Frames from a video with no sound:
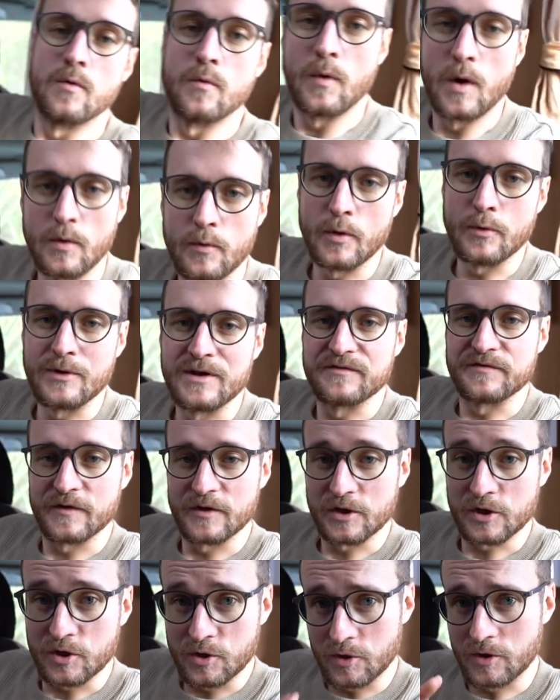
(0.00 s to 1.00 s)
While we wait for
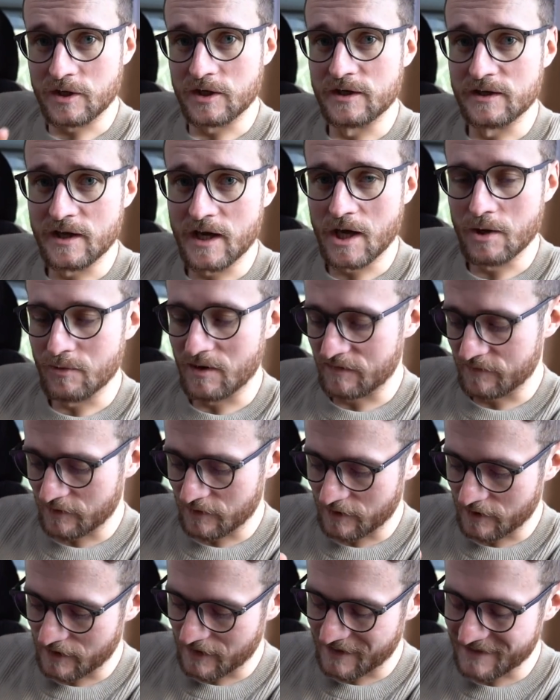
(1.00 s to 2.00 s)
the cooking,
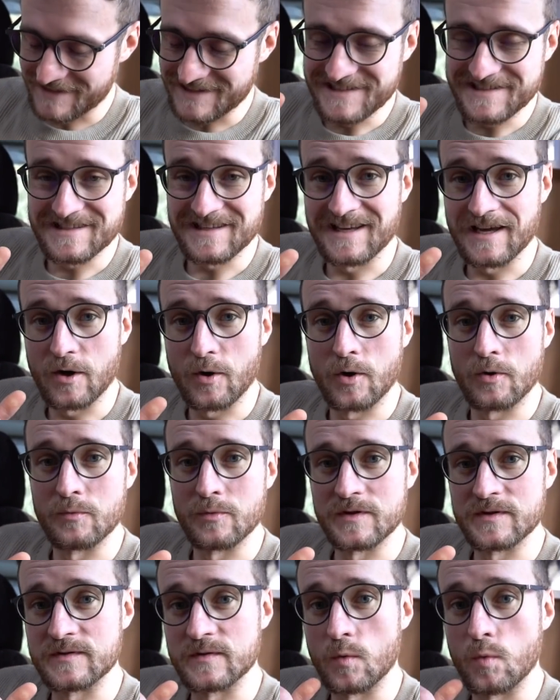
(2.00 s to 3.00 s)
however, I need to get on
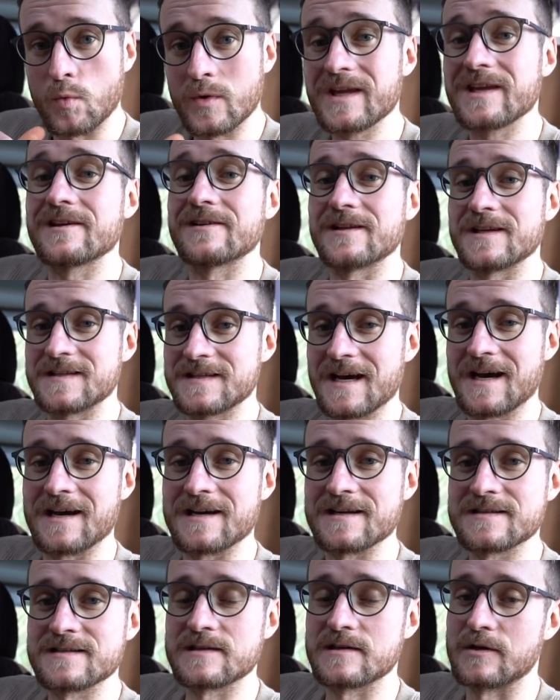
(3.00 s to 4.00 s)
with the weekly
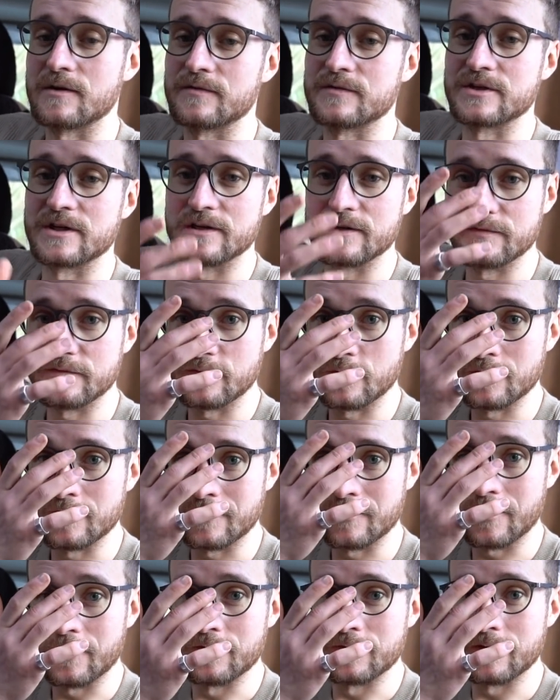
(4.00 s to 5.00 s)
task of trying to phone
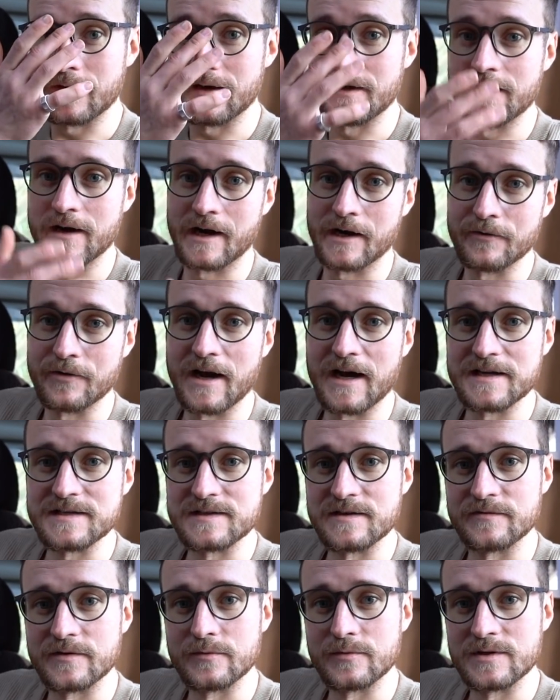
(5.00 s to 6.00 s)
around and harass
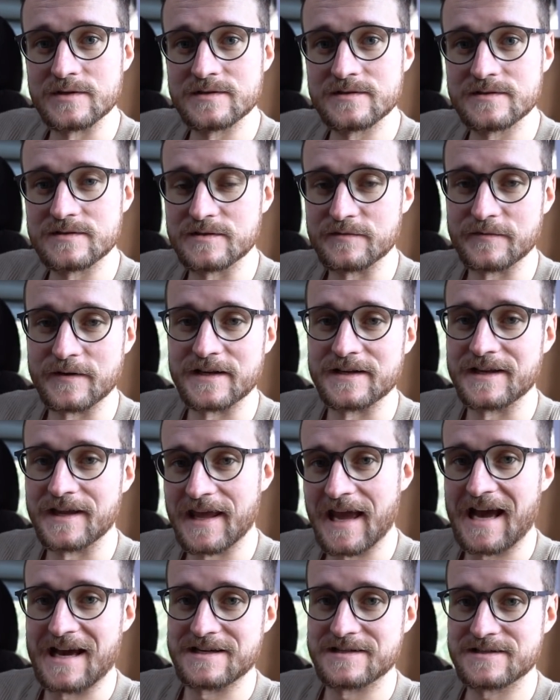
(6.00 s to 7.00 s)
everyone to find
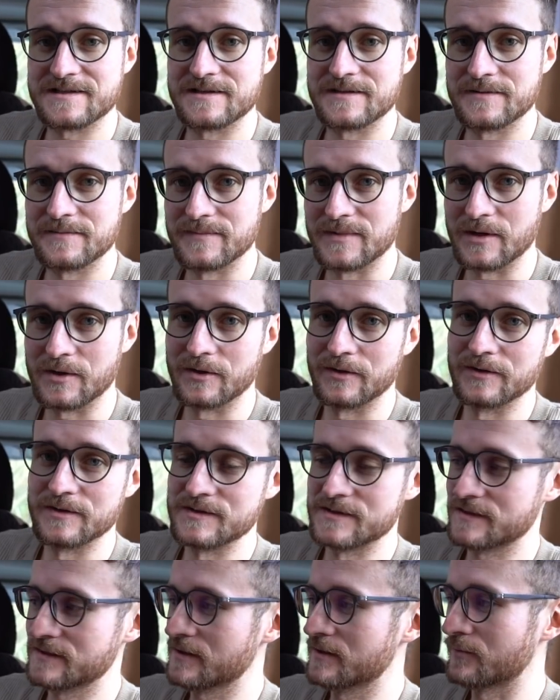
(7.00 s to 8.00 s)
gas,
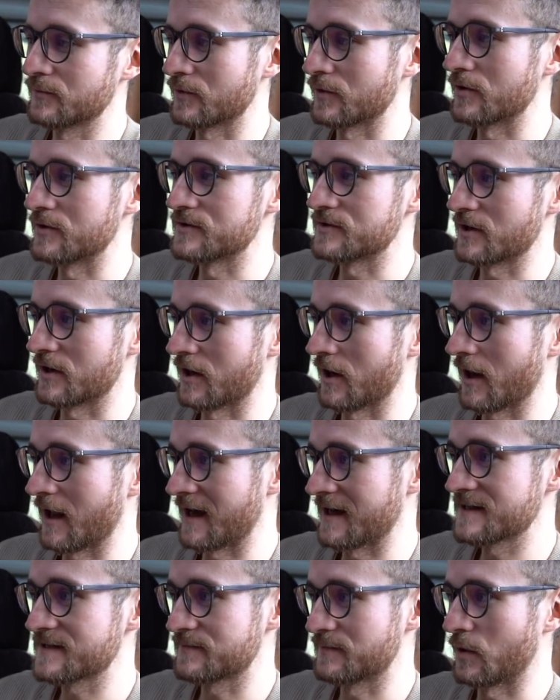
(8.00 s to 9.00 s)
because we're onto our
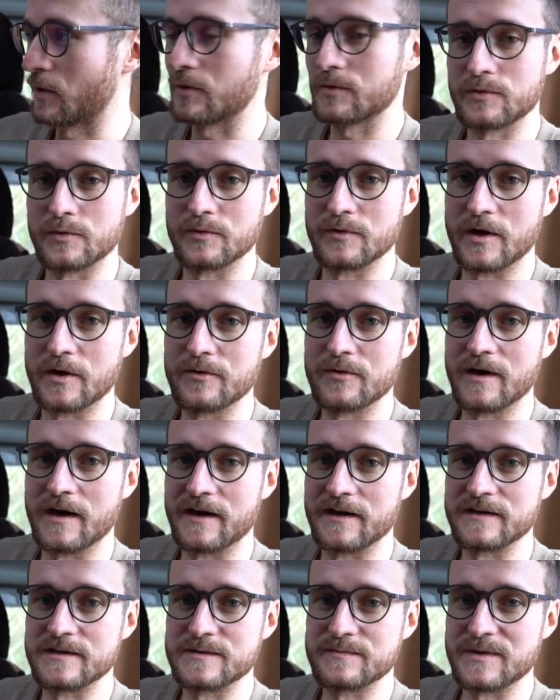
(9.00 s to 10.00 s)
last bottle now
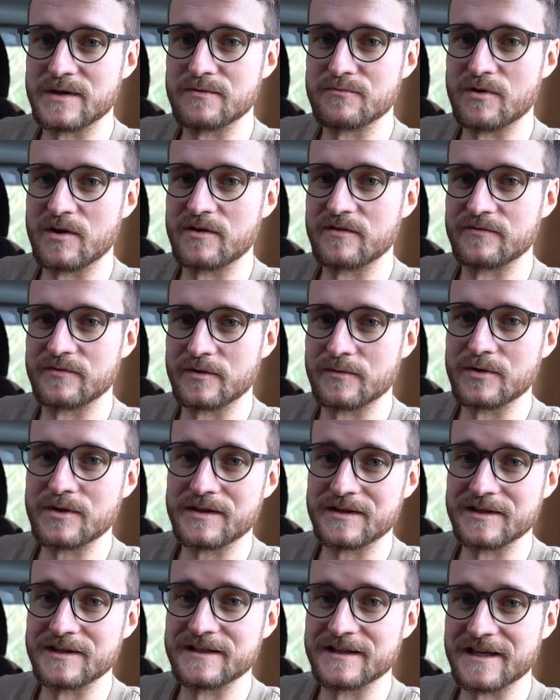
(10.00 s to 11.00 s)
and it's been running for about
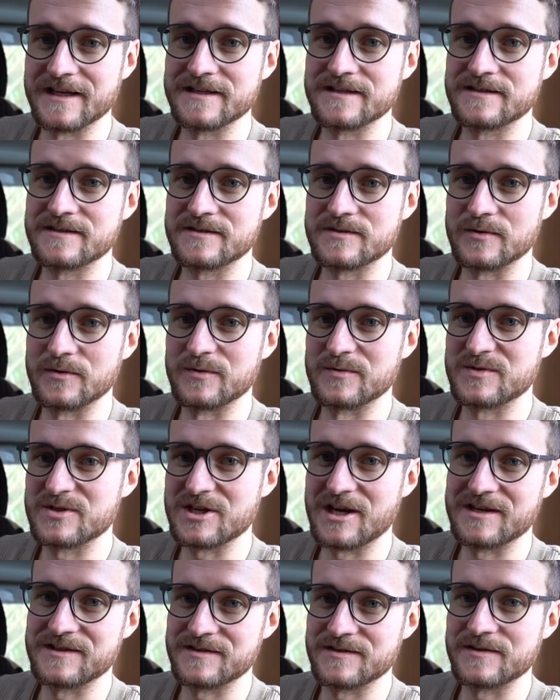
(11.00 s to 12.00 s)
3 days, so
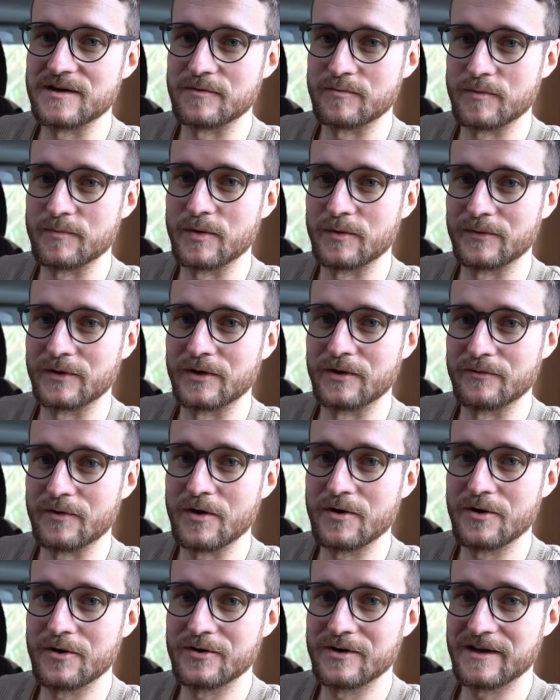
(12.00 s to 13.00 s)
chances are we're probably going to
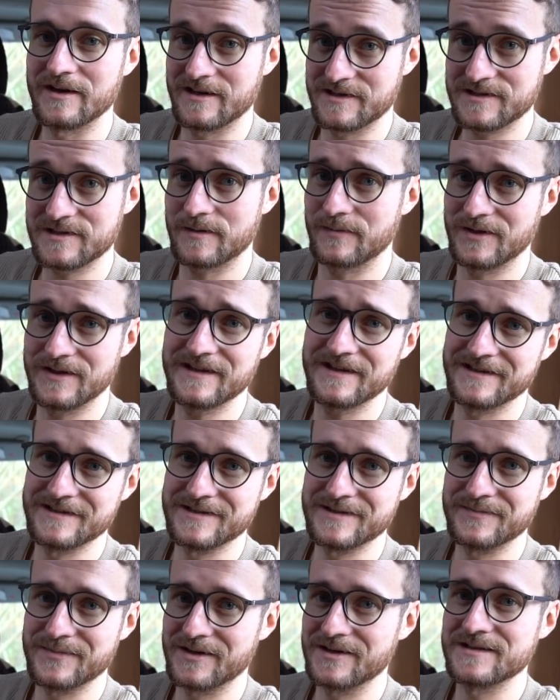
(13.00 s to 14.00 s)
run out in the next couple of
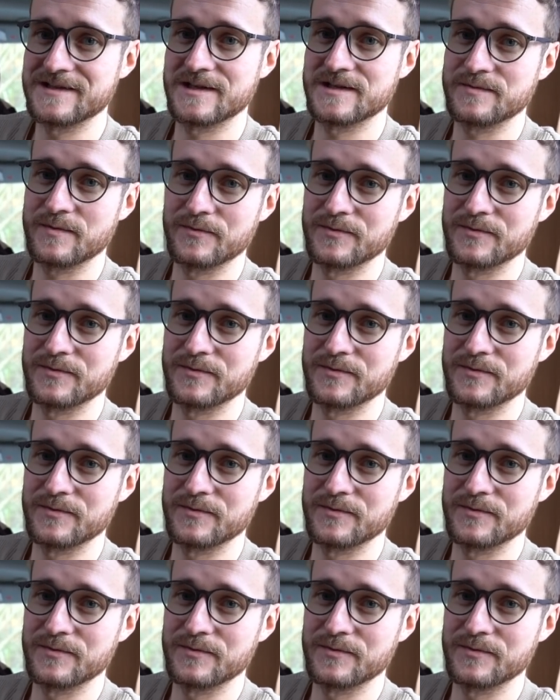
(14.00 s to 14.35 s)
days, because that's what